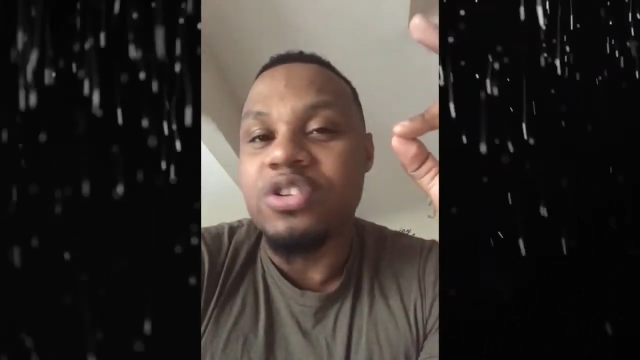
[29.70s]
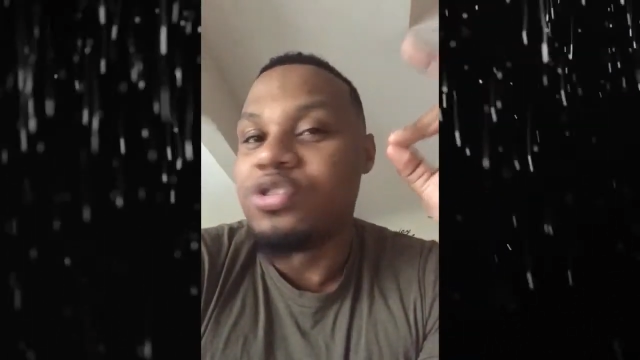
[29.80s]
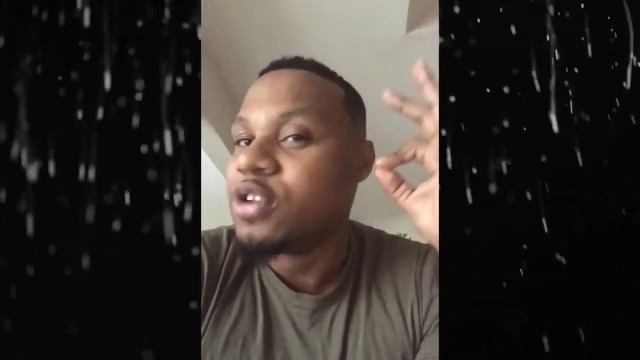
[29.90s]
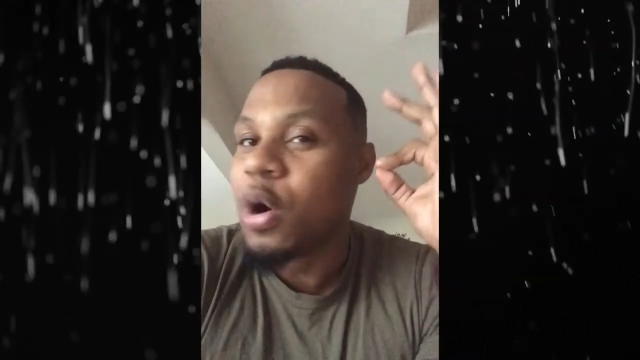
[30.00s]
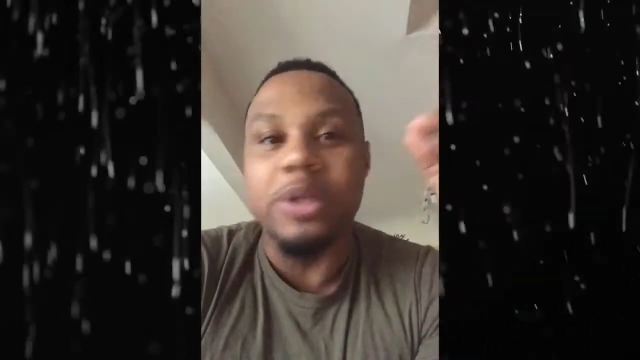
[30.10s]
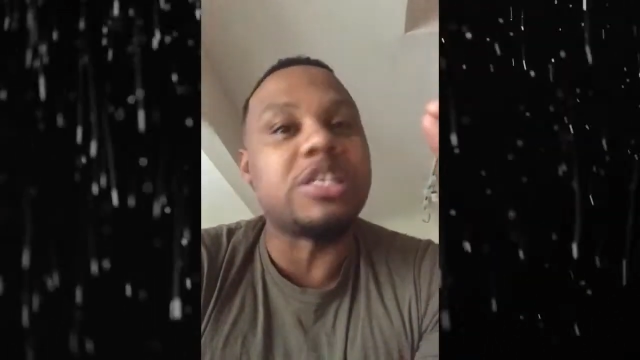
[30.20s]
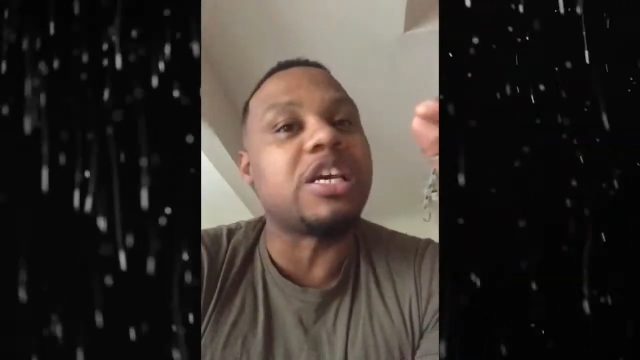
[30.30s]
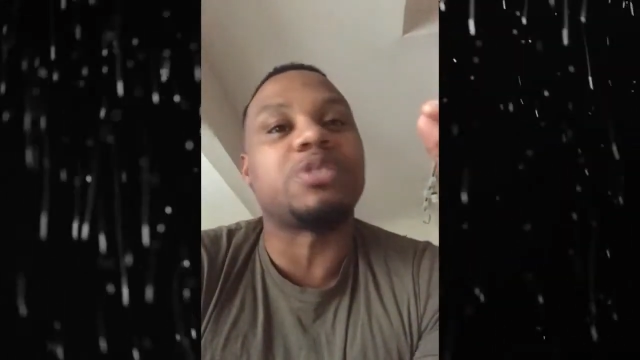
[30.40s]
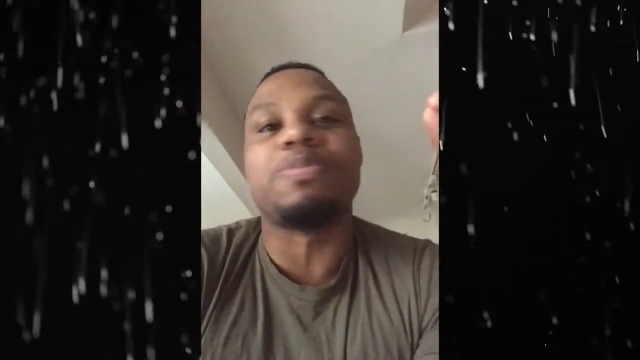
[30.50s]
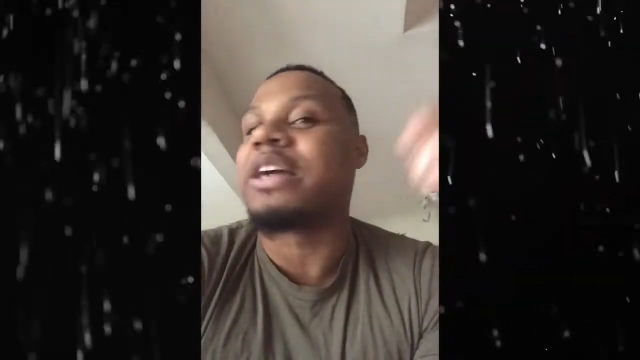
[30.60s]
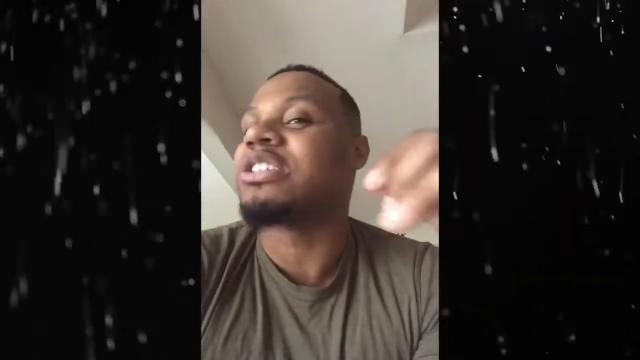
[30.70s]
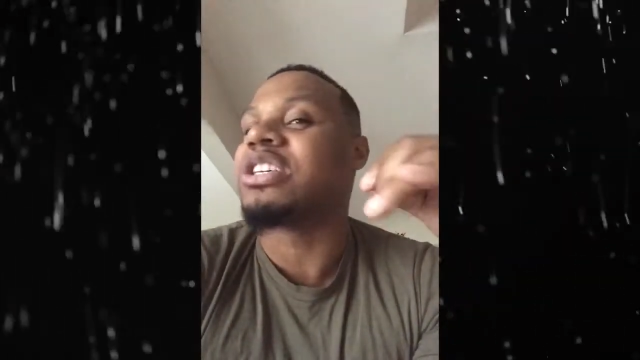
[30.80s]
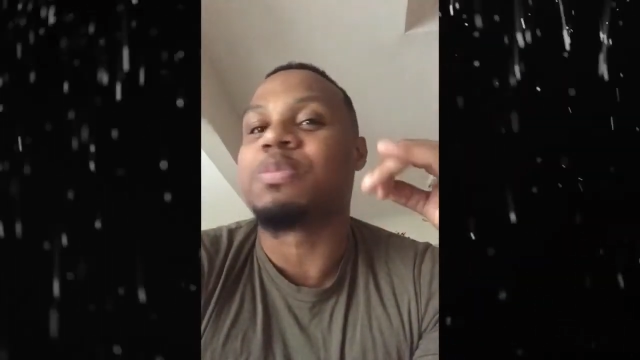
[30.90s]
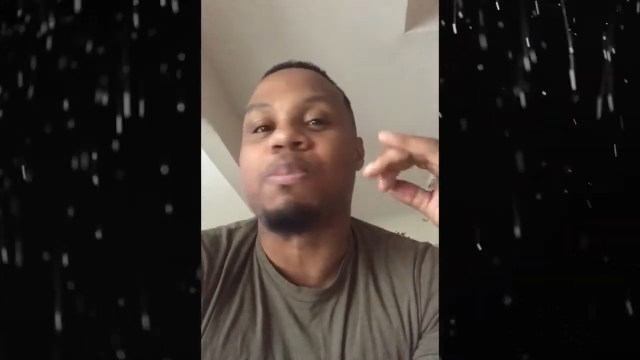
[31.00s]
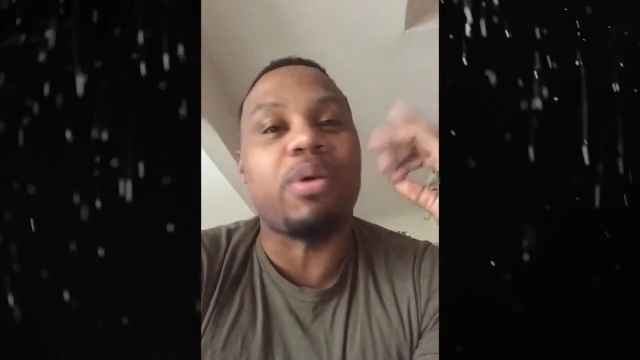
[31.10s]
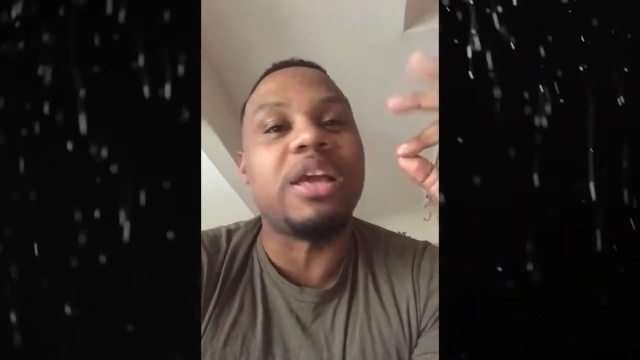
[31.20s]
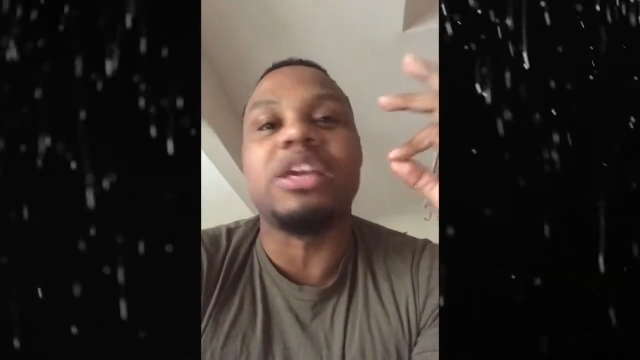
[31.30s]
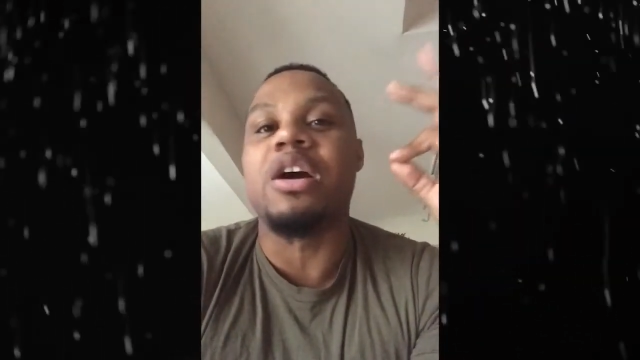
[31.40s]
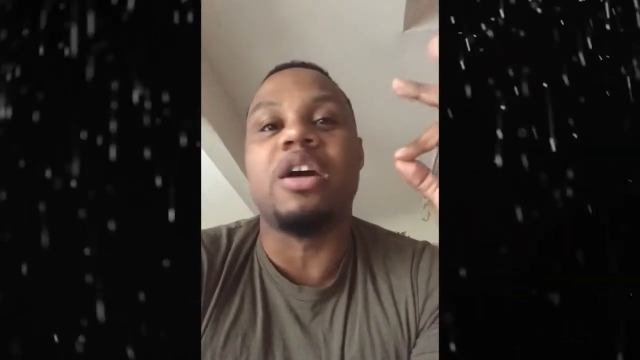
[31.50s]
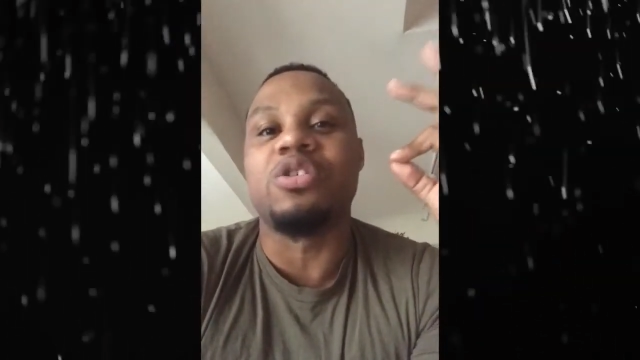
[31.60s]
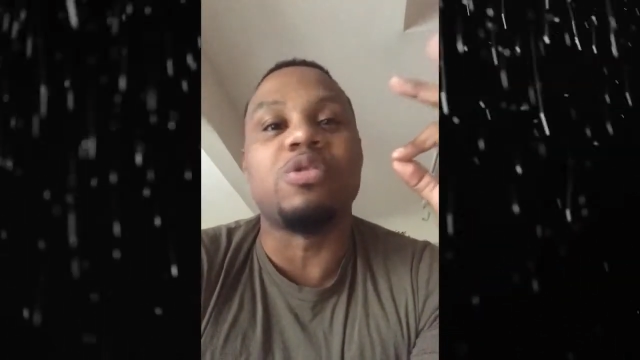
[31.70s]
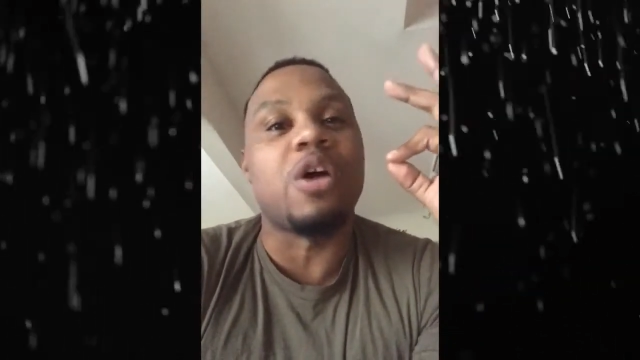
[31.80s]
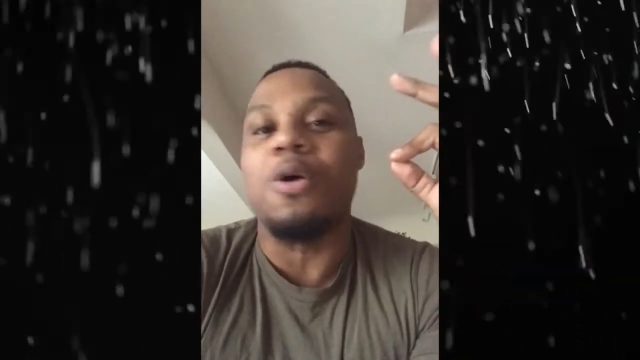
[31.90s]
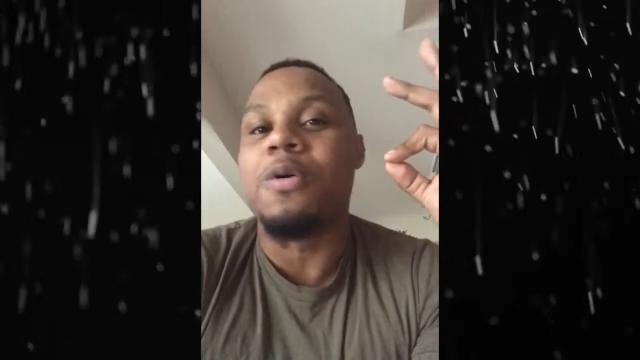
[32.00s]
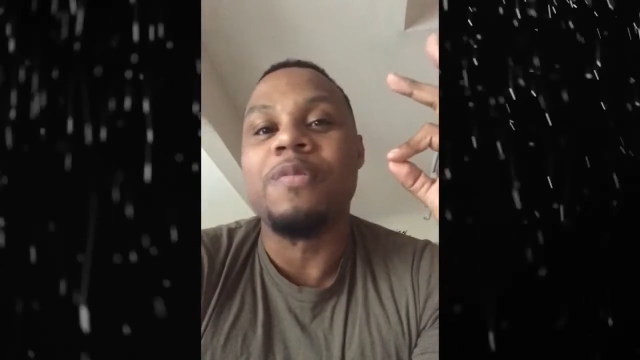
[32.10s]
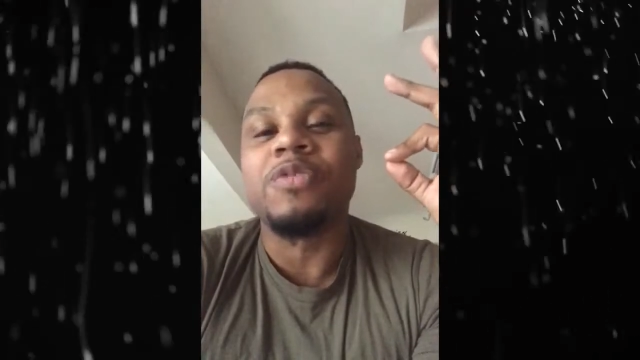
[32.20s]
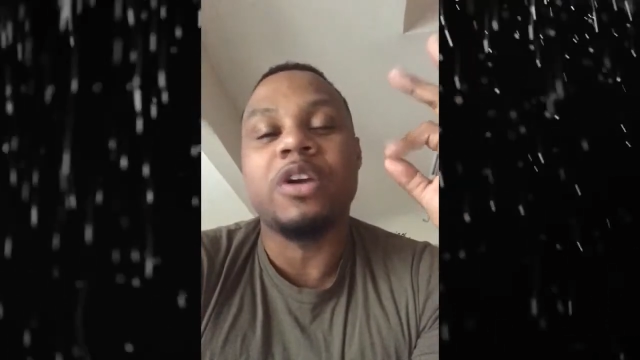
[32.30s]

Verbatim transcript: You know what to expect. Just bring your, you know,